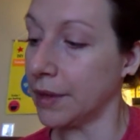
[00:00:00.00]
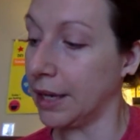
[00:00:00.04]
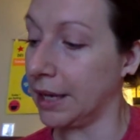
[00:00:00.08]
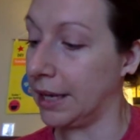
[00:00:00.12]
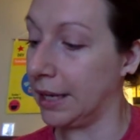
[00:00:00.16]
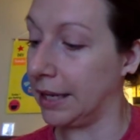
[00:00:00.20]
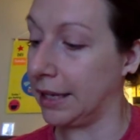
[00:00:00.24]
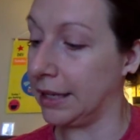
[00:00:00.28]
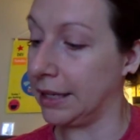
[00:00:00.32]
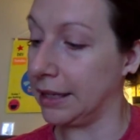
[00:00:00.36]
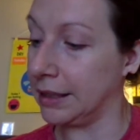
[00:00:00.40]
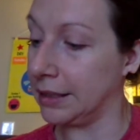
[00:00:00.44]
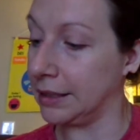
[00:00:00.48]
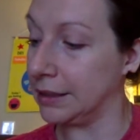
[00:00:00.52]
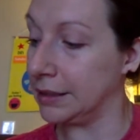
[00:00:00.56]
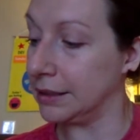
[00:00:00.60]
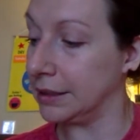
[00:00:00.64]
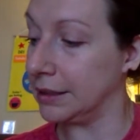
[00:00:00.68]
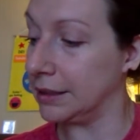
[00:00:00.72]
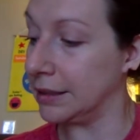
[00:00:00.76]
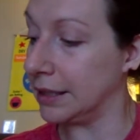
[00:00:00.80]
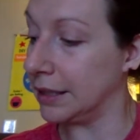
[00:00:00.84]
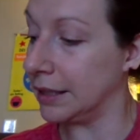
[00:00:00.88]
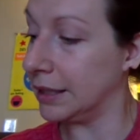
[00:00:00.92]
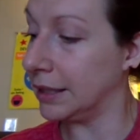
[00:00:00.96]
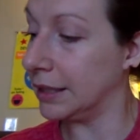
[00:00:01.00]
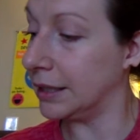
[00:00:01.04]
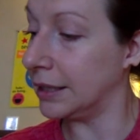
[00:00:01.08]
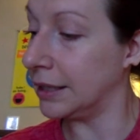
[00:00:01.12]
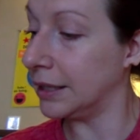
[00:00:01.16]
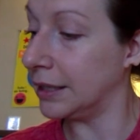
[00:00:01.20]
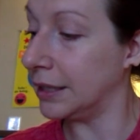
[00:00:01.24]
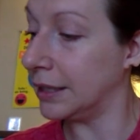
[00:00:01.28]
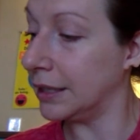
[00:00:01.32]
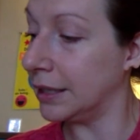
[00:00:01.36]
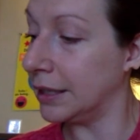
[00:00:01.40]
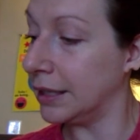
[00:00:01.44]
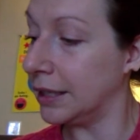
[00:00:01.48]
And
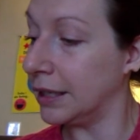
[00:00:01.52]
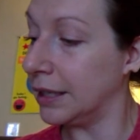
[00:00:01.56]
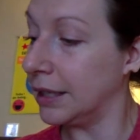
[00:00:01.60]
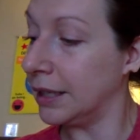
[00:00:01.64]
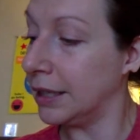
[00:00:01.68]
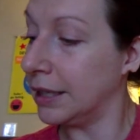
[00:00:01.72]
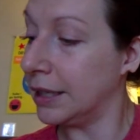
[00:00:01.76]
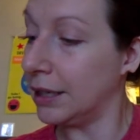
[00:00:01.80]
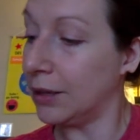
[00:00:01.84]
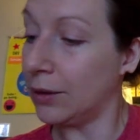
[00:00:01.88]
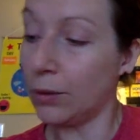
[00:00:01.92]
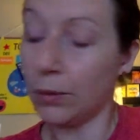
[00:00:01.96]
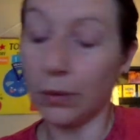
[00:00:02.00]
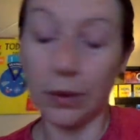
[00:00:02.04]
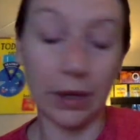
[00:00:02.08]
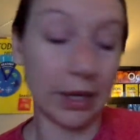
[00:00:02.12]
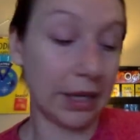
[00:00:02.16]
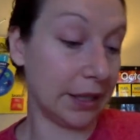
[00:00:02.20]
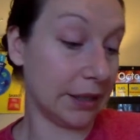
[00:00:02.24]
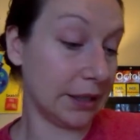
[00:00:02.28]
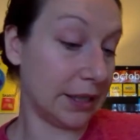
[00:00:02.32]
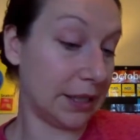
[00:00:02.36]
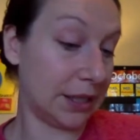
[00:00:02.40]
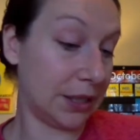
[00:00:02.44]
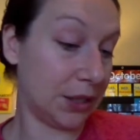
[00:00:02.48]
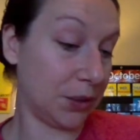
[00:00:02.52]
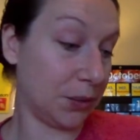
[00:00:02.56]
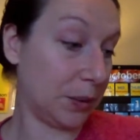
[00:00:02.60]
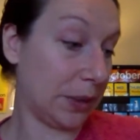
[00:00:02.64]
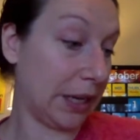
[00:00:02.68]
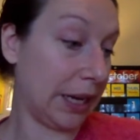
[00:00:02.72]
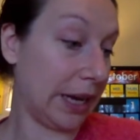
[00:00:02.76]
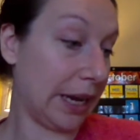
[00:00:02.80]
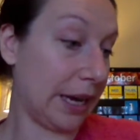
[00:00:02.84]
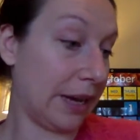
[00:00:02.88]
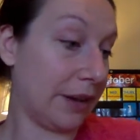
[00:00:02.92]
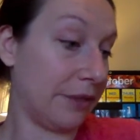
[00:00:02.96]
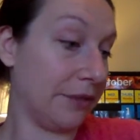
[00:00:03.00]
what else do we
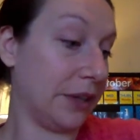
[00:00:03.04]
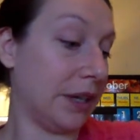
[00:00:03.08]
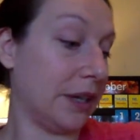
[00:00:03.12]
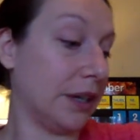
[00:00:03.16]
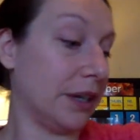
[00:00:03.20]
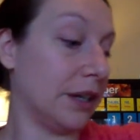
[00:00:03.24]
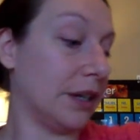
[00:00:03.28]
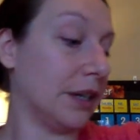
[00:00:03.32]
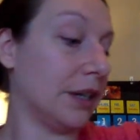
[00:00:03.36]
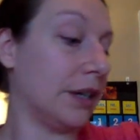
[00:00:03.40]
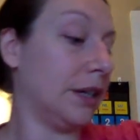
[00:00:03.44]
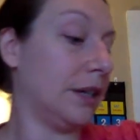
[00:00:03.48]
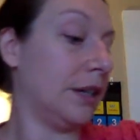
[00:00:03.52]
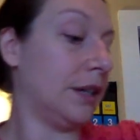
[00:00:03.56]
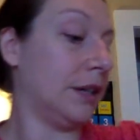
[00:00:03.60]
have here?